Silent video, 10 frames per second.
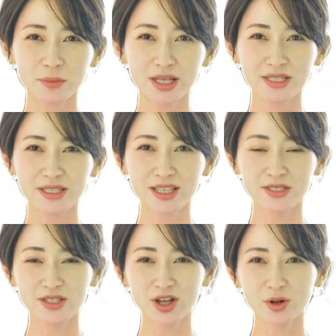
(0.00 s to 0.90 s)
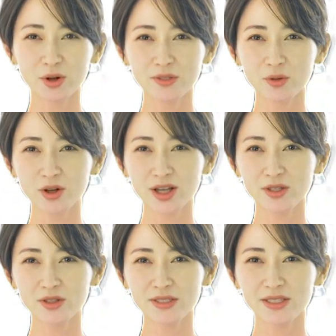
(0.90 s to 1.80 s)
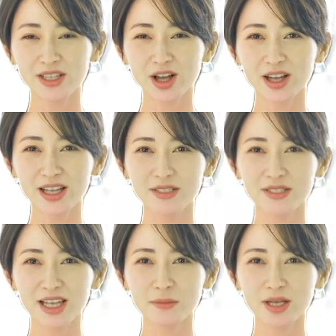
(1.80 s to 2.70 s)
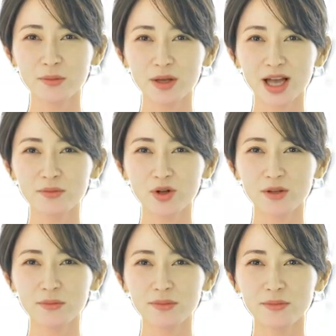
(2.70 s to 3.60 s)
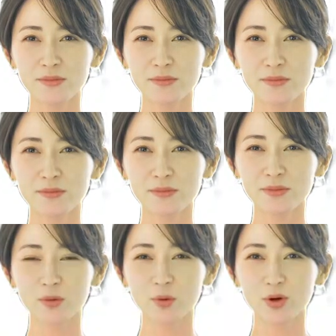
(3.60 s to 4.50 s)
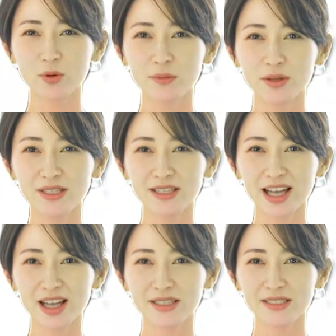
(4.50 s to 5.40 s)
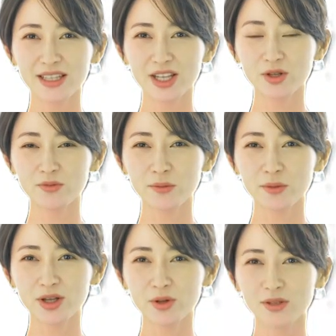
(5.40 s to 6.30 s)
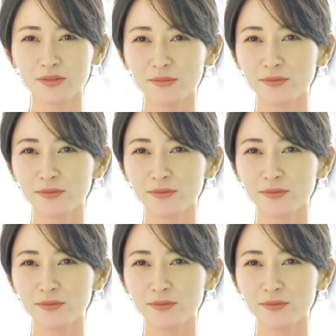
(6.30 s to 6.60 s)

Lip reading: Please let us know if you are interested in our HTMS platform. We would be delighted to hear from you.